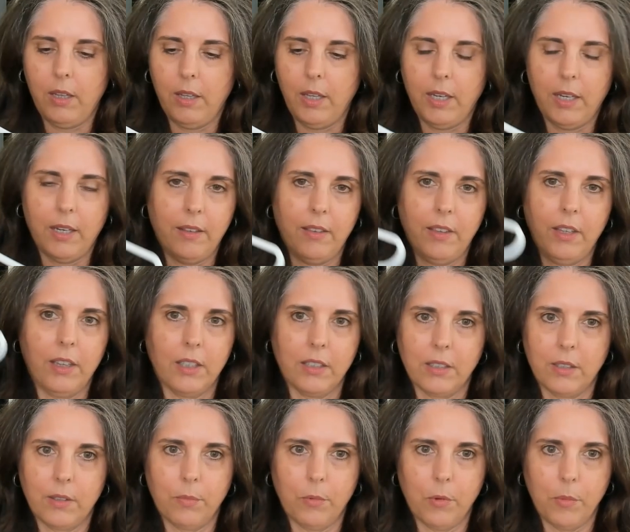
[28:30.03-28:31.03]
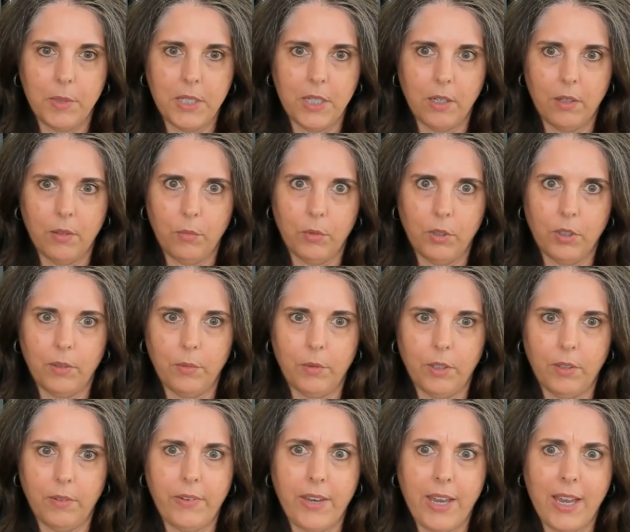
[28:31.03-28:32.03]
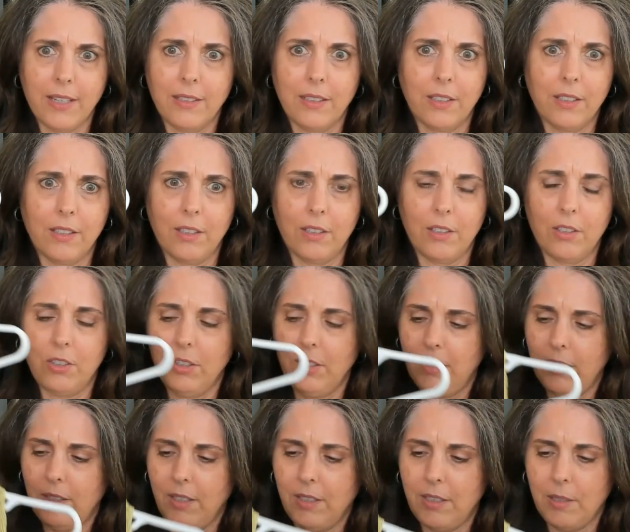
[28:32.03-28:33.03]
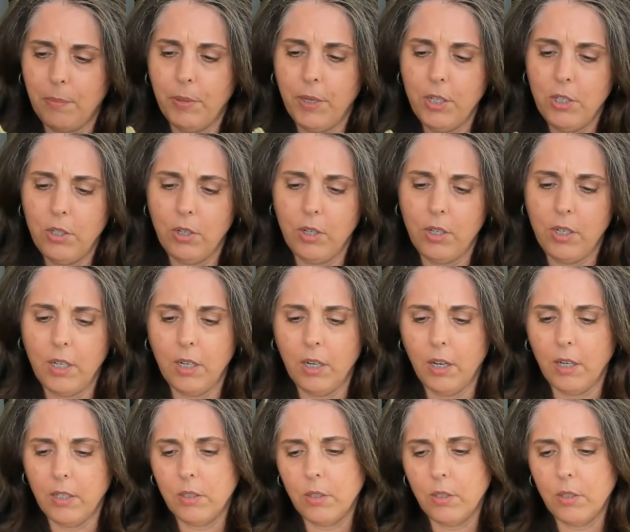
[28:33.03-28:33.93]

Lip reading: I think this will be done really, really fast because it's a pleasure to knit on.